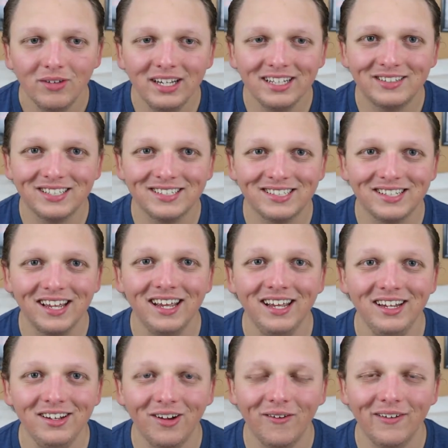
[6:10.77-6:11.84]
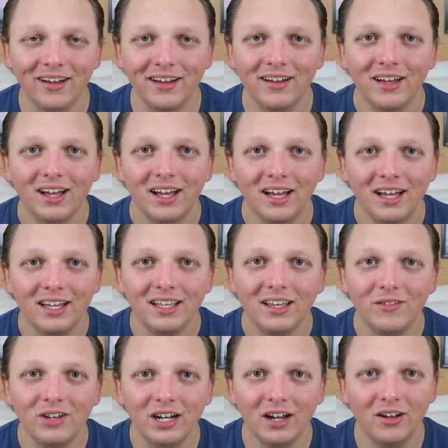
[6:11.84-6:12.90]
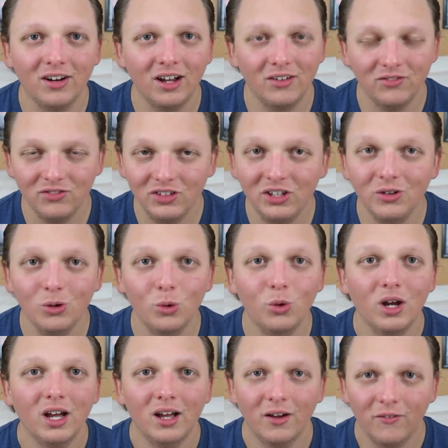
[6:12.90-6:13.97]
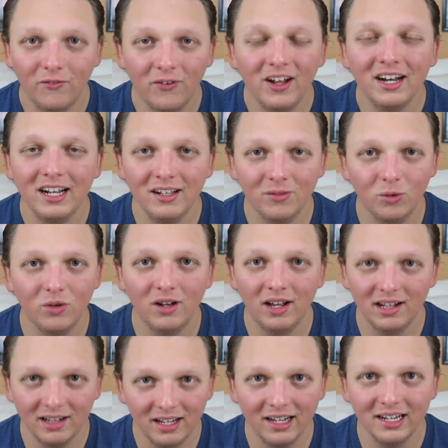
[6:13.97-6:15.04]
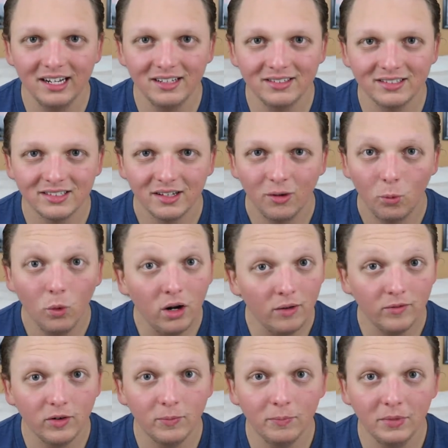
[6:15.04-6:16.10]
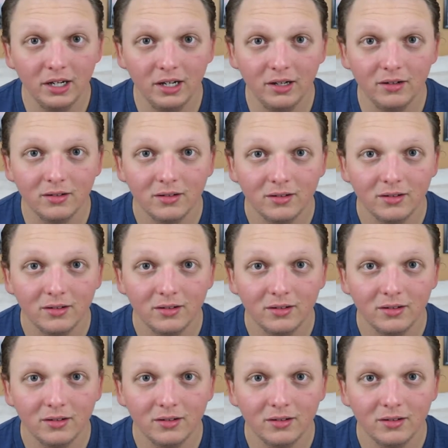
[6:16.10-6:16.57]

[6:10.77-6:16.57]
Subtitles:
We get to see Yoda giving out a few funny lines, one of them being,